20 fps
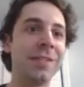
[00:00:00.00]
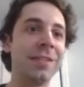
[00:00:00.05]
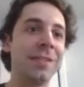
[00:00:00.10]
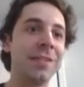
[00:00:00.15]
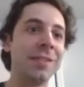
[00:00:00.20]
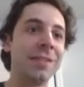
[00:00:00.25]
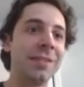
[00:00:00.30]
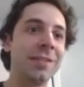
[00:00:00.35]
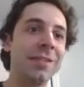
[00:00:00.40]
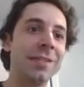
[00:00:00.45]

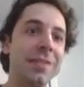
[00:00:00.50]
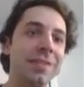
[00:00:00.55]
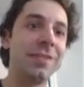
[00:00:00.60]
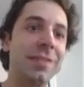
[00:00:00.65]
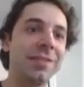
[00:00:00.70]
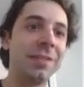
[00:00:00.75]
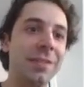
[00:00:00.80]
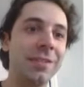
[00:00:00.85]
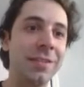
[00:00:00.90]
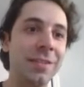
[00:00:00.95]

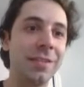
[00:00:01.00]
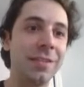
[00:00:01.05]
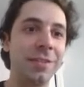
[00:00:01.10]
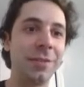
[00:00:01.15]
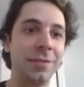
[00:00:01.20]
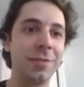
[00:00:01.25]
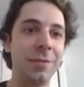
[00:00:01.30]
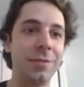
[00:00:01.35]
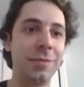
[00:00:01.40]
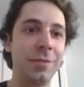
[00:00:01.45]

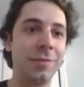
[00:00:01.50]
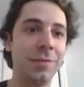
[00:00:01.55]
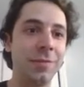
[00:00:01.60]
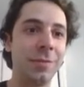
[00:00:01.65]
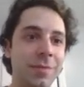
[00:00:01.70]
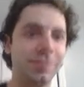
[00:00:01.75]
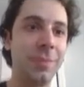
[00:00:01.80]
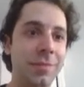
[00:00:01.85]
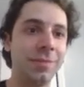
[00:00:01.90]
(no one is talking)